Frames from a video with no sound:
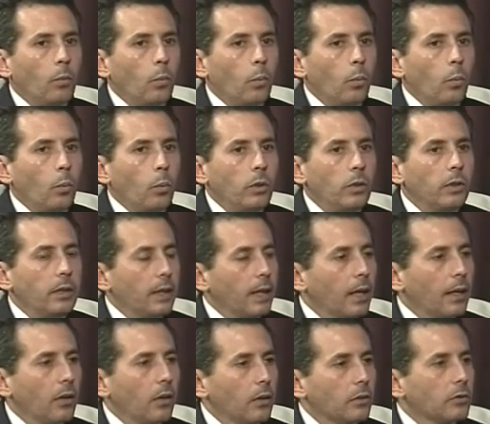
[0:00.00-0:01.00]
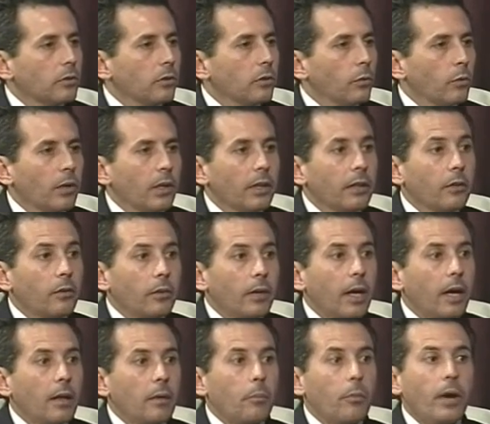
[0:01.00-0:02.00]
when you get out of law school, you really don't know
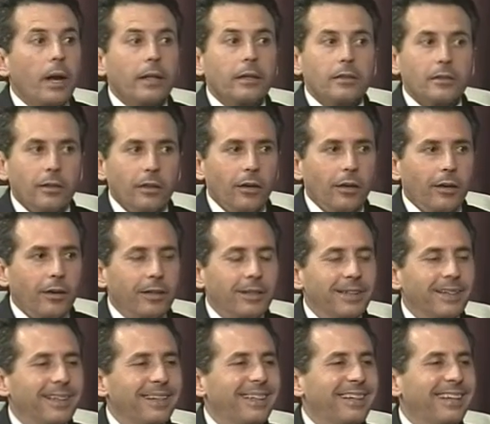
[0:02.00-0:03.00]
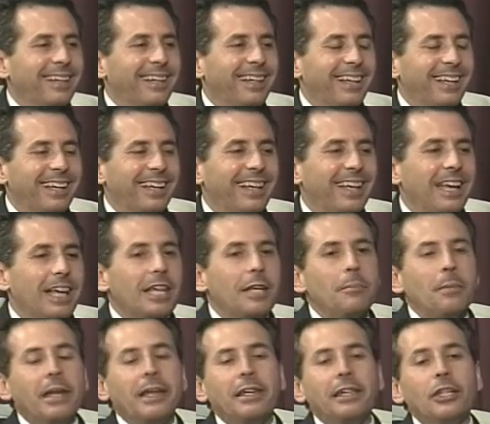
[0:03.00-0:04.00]
how to practice law.
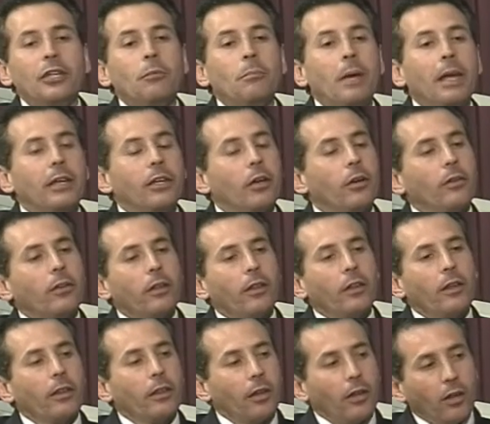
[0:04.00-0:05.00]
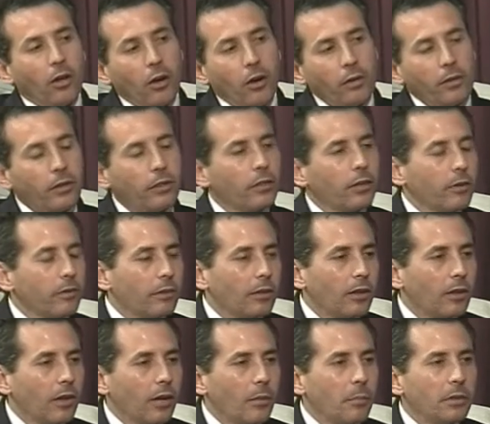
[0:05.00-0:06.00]
You may know the law and the theory of the
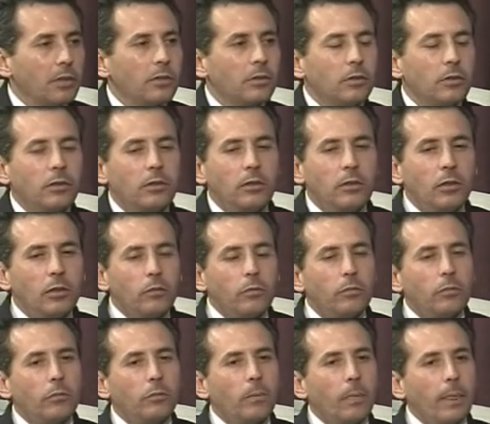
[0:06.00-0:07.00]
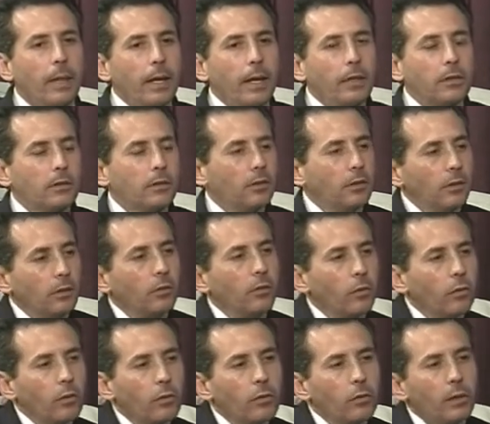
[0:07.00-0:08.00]
law, but you don't. You
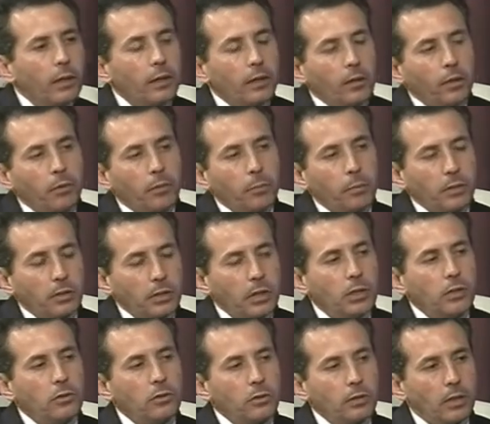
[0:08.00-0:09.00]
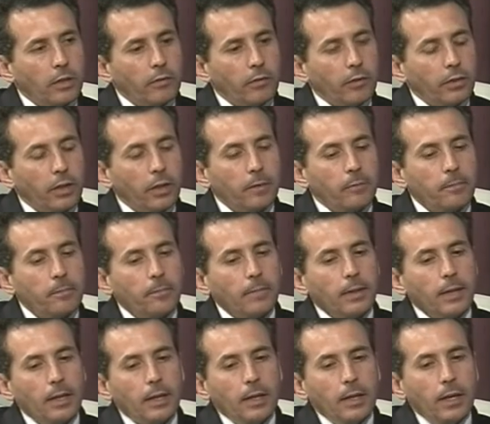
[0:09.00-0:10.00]
don't really know the procedures and everything.
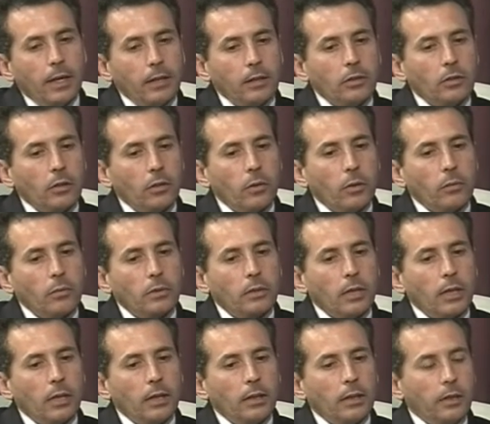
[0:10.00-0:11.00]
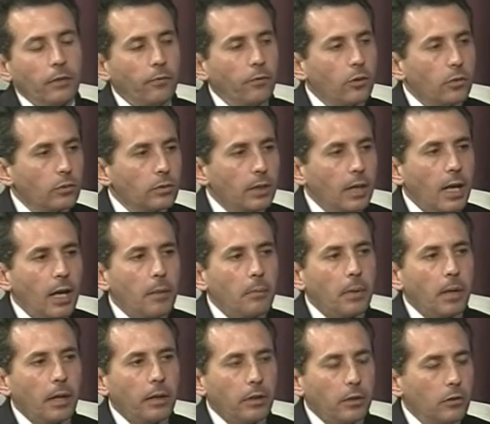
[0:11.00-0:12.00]
And so it was a difficult time,
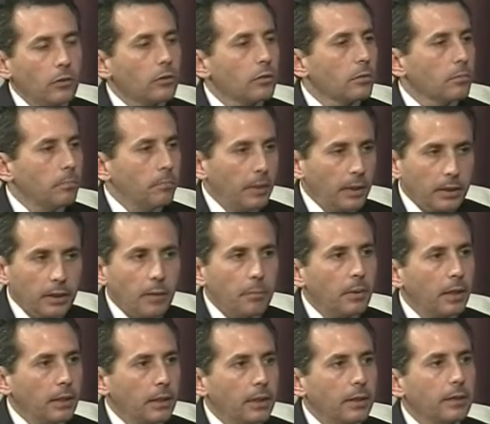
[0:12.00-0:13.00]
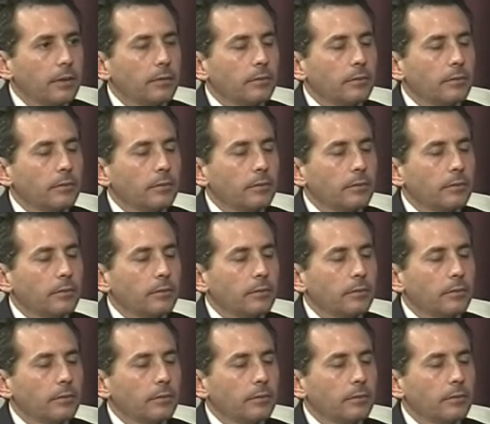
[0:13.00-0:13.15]
but you just picked it up and I did it.